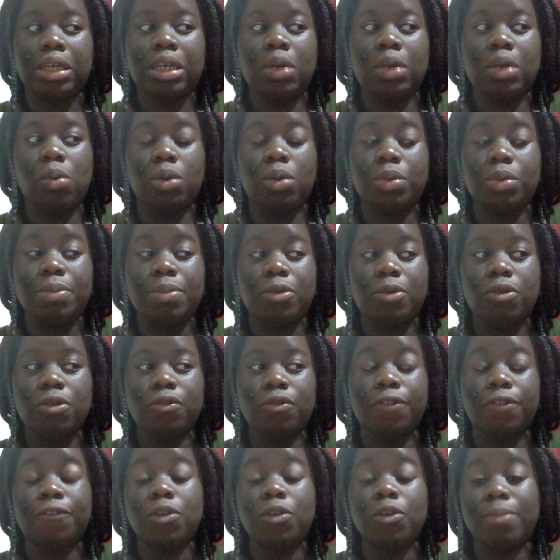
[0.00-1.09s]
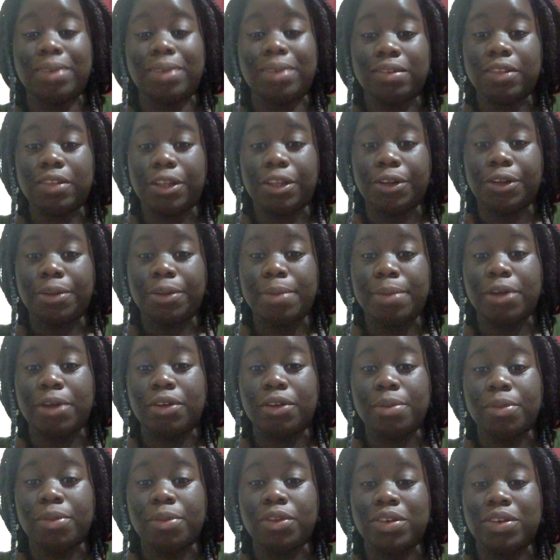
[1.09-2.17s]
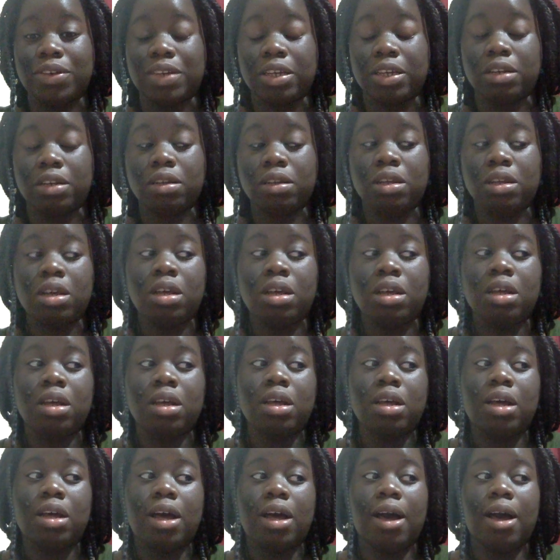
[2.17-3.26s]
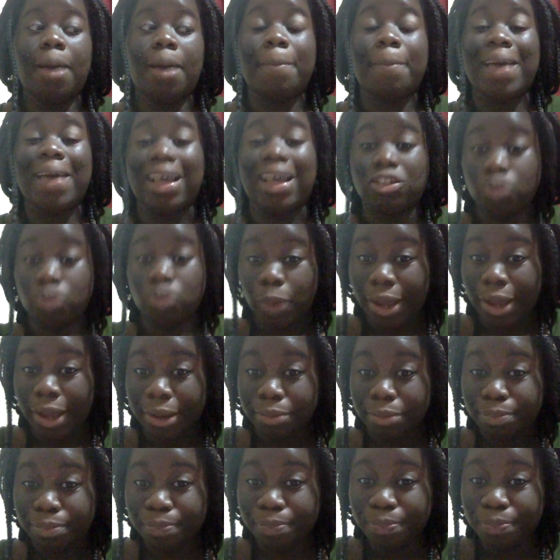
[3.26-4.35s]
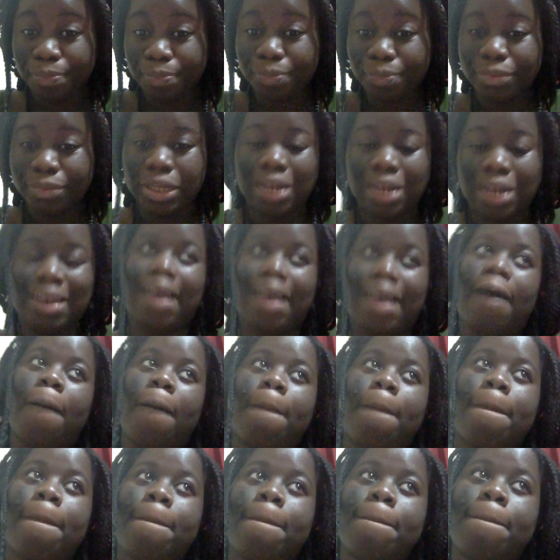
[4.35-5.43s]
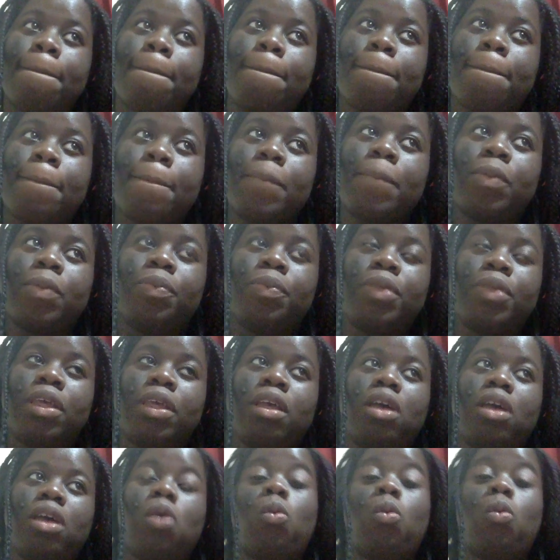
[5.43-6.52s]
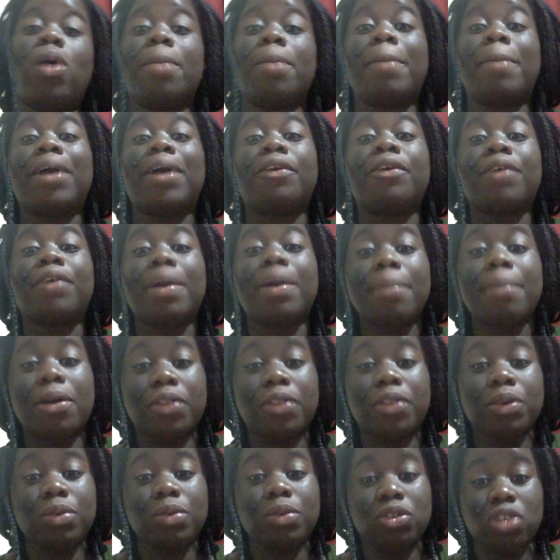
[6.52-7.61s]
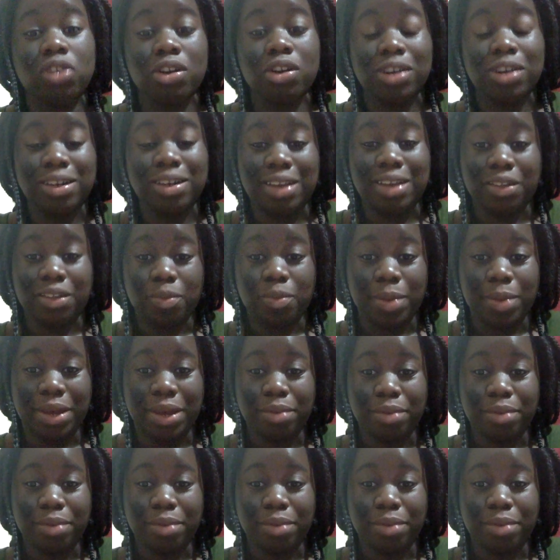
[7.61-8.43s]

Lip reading: when we moved, a few months later, my grandmother did pass away. Now, when my grandmother was on her deathbed,